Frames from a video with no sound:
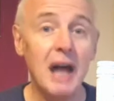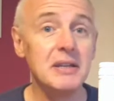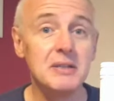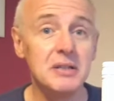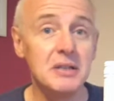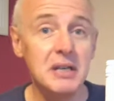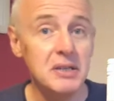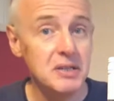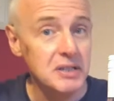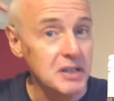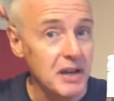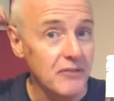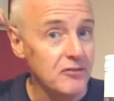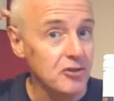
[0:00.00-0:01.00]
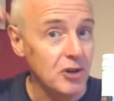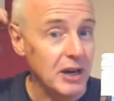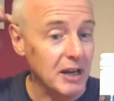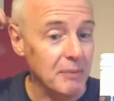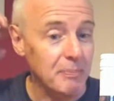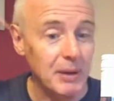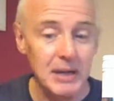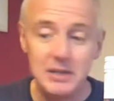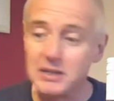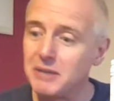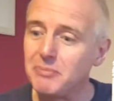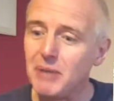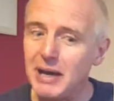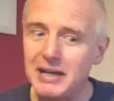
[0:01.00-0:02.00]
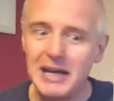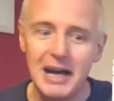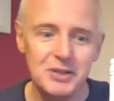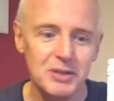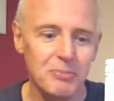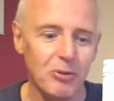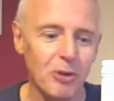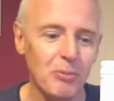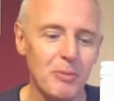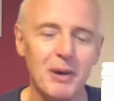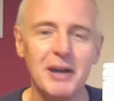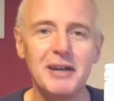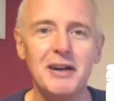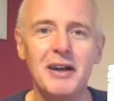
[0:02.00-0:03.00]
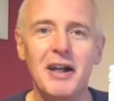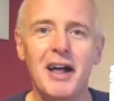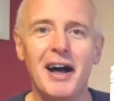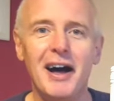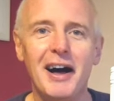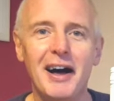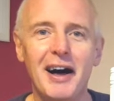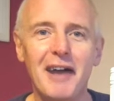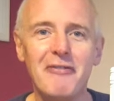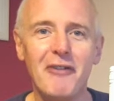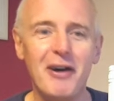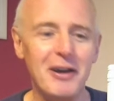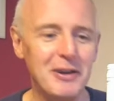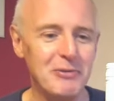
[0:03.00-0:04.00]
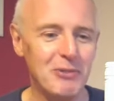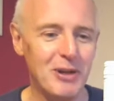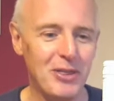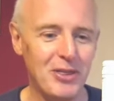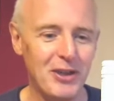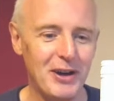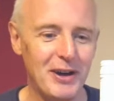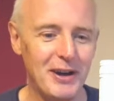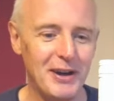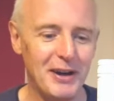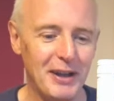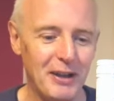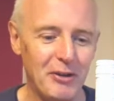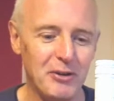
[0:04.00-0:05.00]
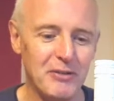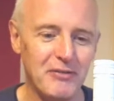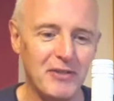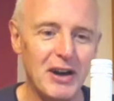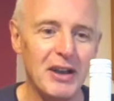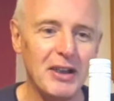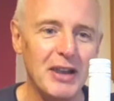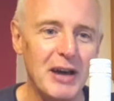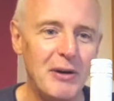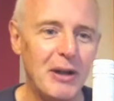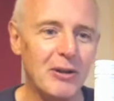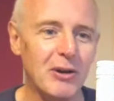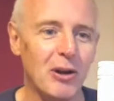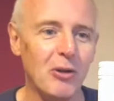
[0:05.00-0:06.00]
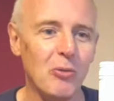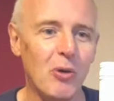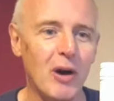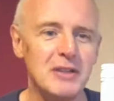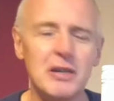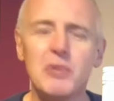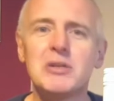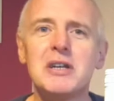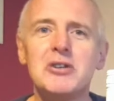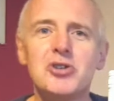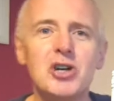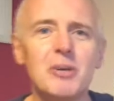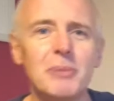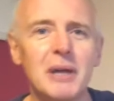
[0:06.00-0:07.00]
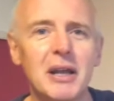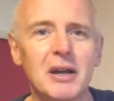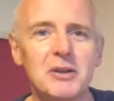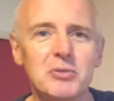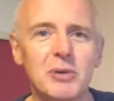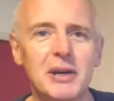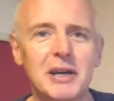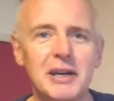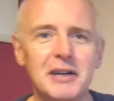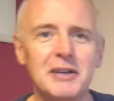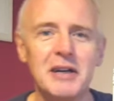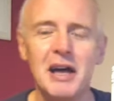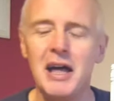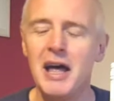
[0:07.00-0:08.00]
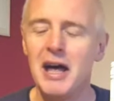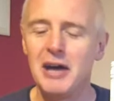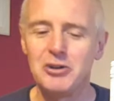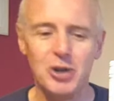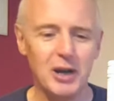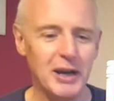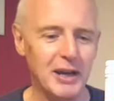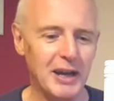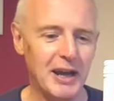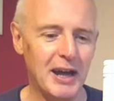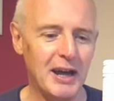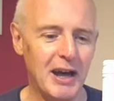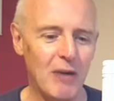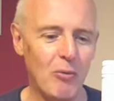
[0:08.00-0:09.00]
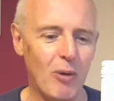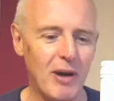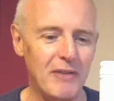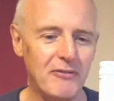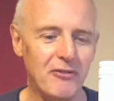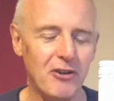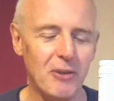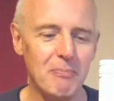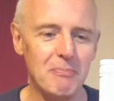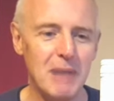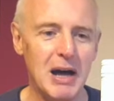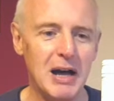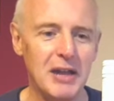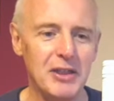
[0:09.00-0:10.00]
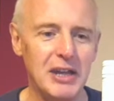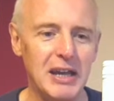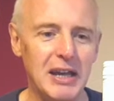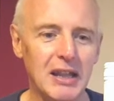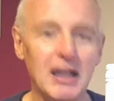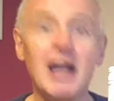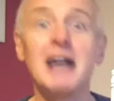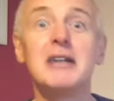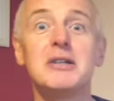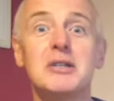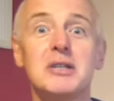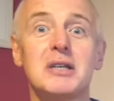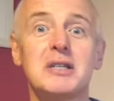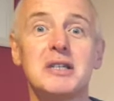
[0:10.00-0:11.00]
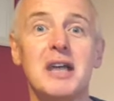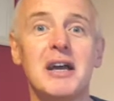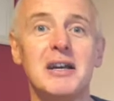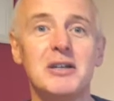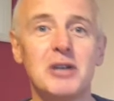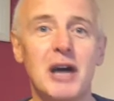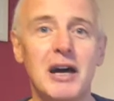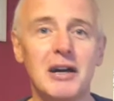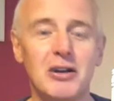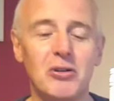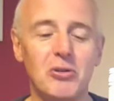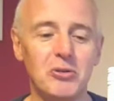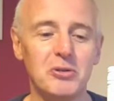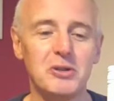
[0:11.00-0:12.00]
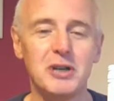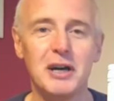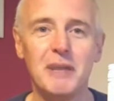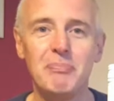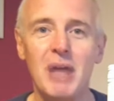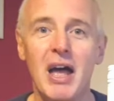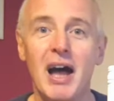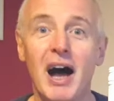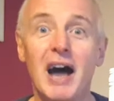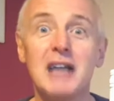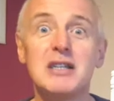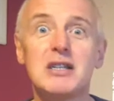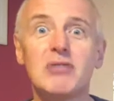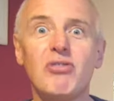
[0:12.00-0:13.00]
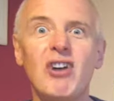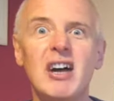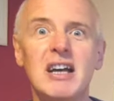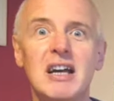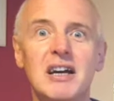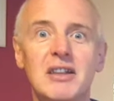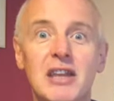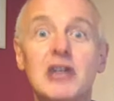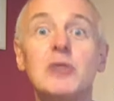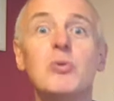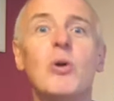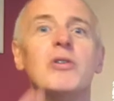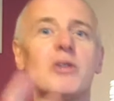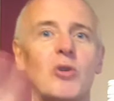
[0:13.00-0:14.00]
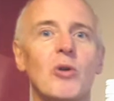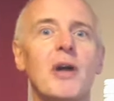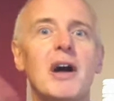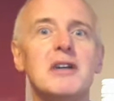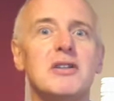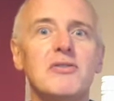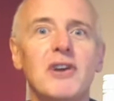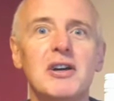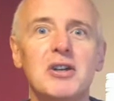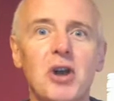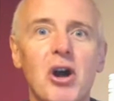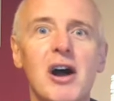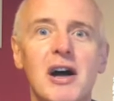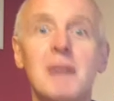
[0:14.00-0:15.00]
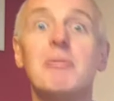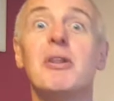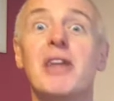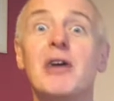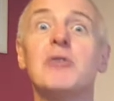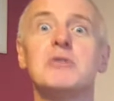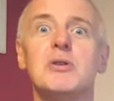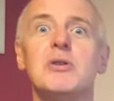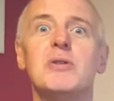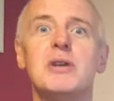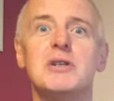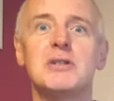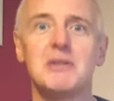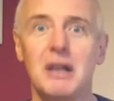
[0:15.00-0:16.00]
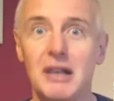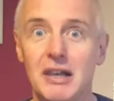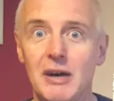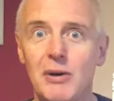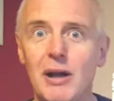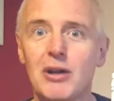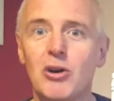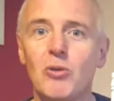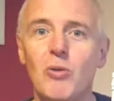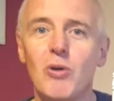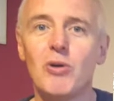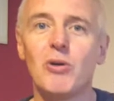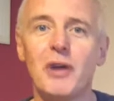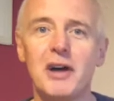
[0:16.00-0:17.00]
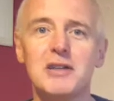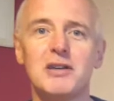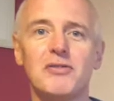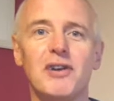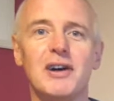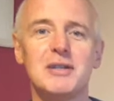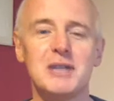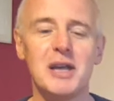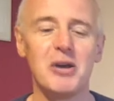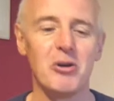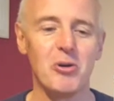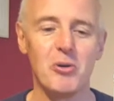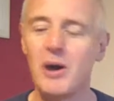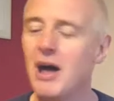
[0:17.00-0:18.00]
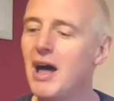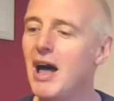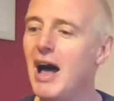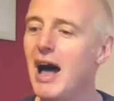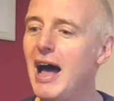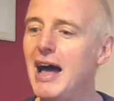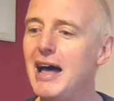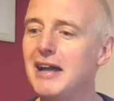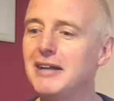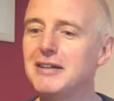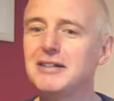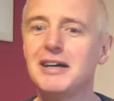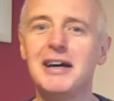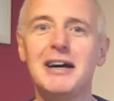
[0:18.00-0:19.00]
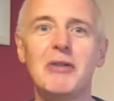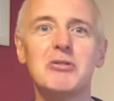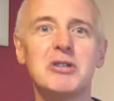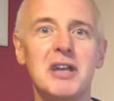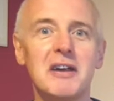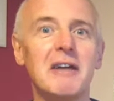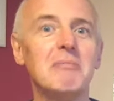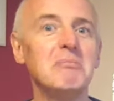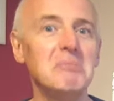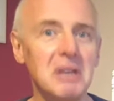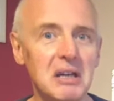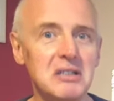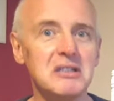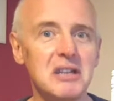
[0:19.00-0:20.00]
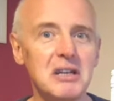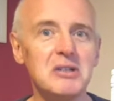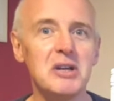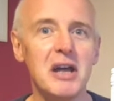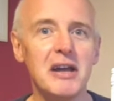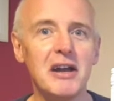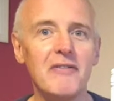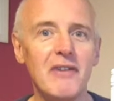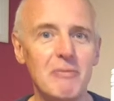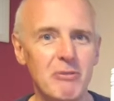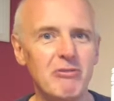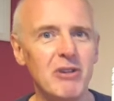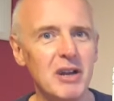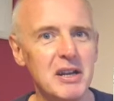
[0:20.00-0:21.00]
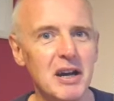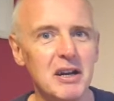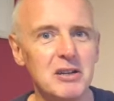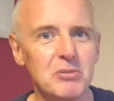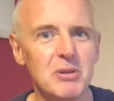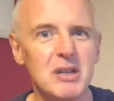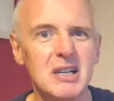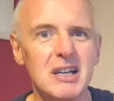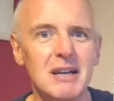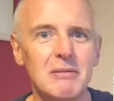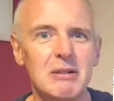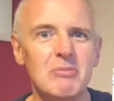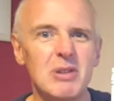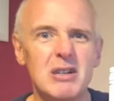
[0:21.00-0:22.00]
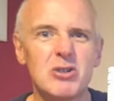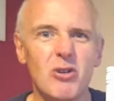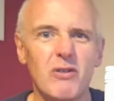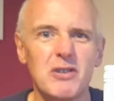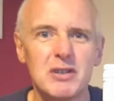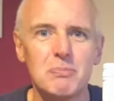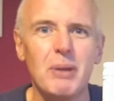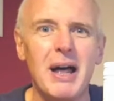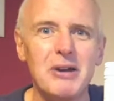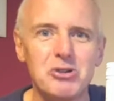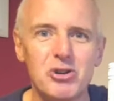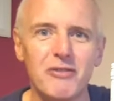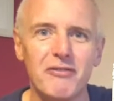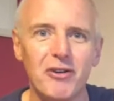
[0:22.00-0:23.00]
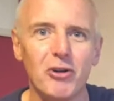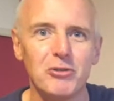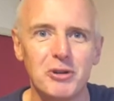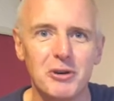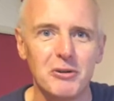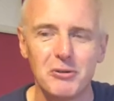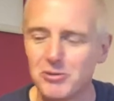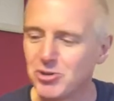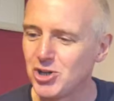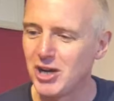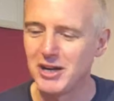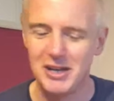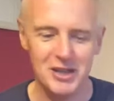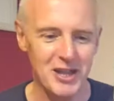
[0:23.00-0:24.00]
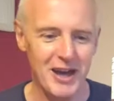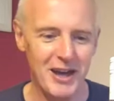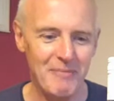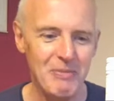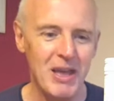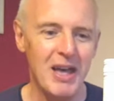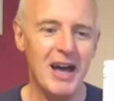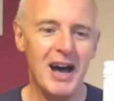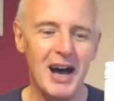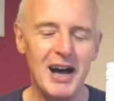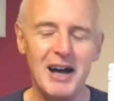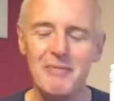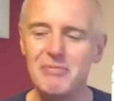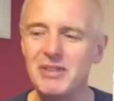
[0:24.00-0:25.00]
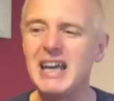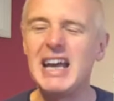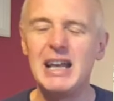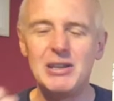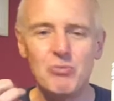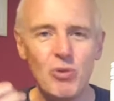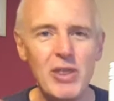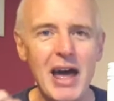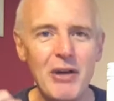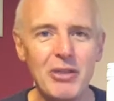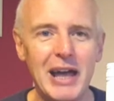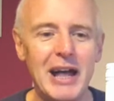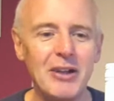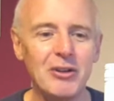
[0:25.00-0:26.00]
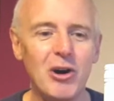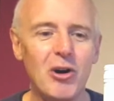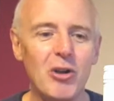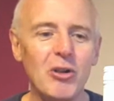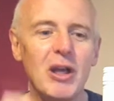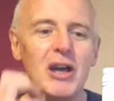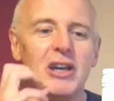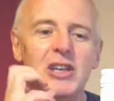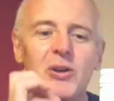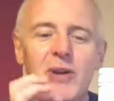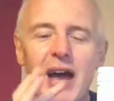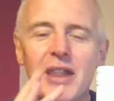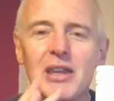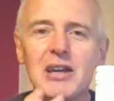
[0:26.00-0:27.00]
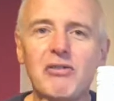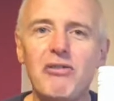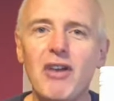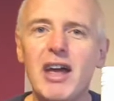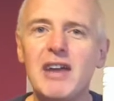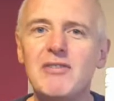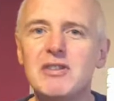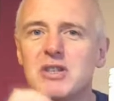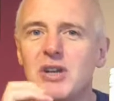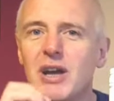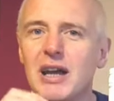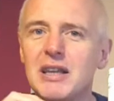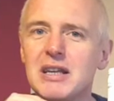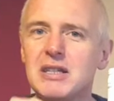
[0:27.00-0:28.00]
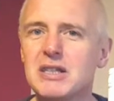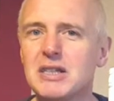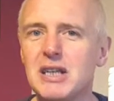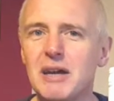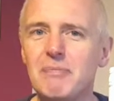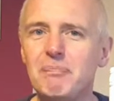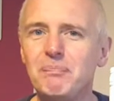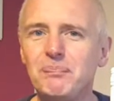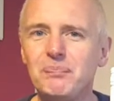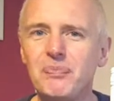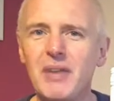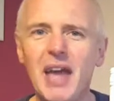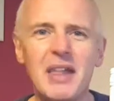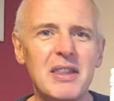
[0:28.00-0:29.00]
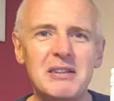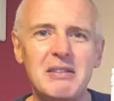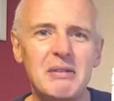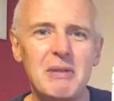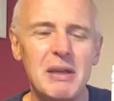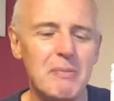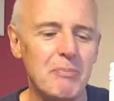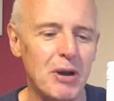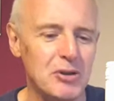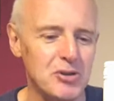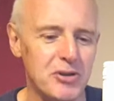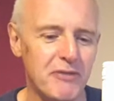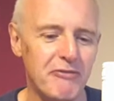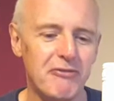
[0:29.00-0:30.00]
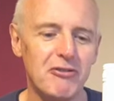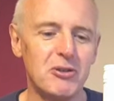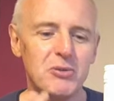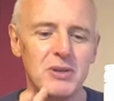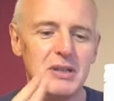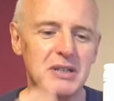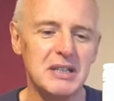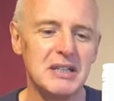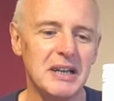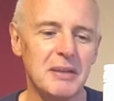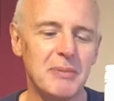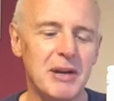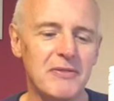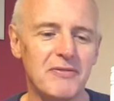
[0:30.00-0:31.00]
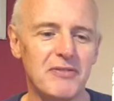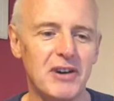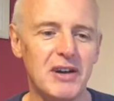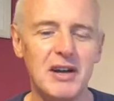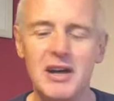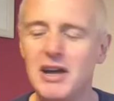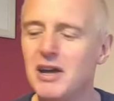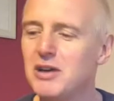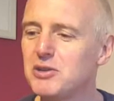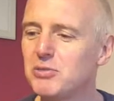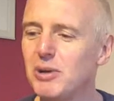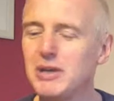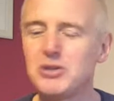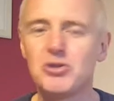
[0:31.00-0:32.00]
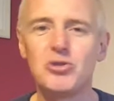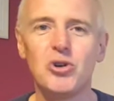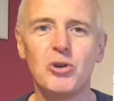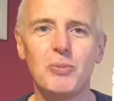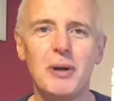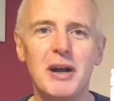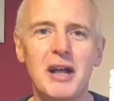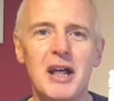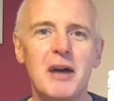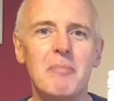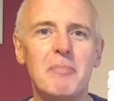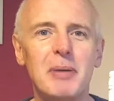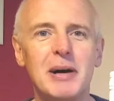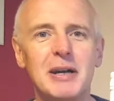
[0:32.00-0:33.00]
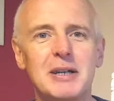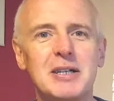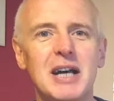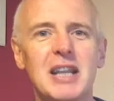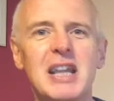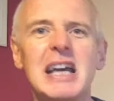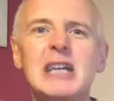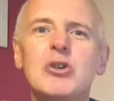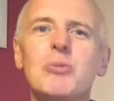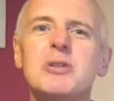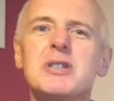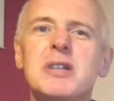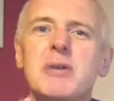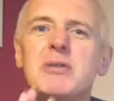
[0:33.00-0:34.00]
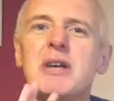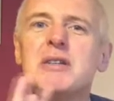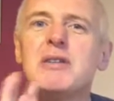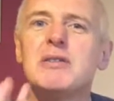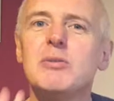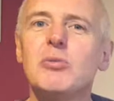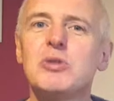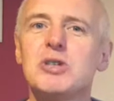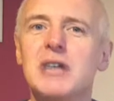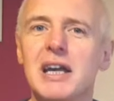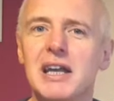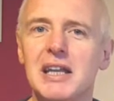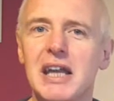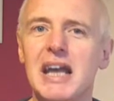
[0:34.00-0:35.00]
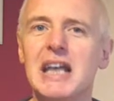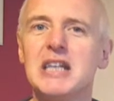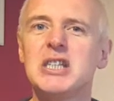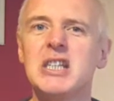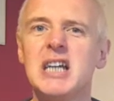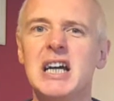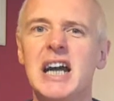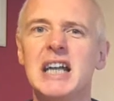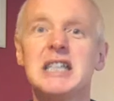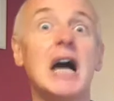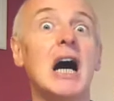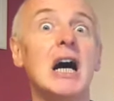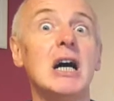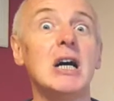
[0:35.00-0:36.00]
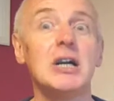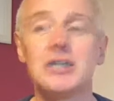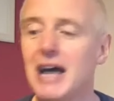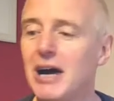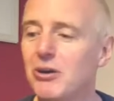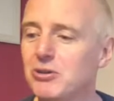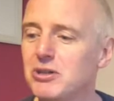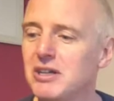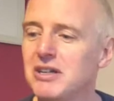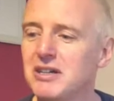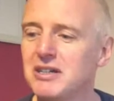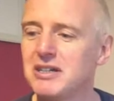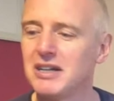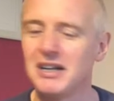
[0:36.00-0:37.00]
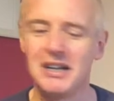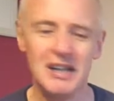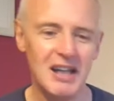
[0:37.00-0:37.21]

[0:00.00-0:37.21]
and it's a decent enough drink, but it's the, it has the problem I uh, I find with uh, a lot of uh, low alcohol wines. I was in Germany last week and trying uh, a wine from uh, the Leitz estate uh, called uh, Eins Zwei. They do want called Eins Zwei Dry, but they also do this low alcohol one called Eins Zwei Zero. And uh, I was thinking, hmm, yes, it's decent enough. It'd be really nice with a with a sort of splash of vodka or gin in there. Um, the, it, without the alcohol, you get these flavours and you get this um, yeah the, the, impression of fruit. There's this little bit of uh, sweet strawberry, but uh, it's almost so as if someone's taken its its heart out and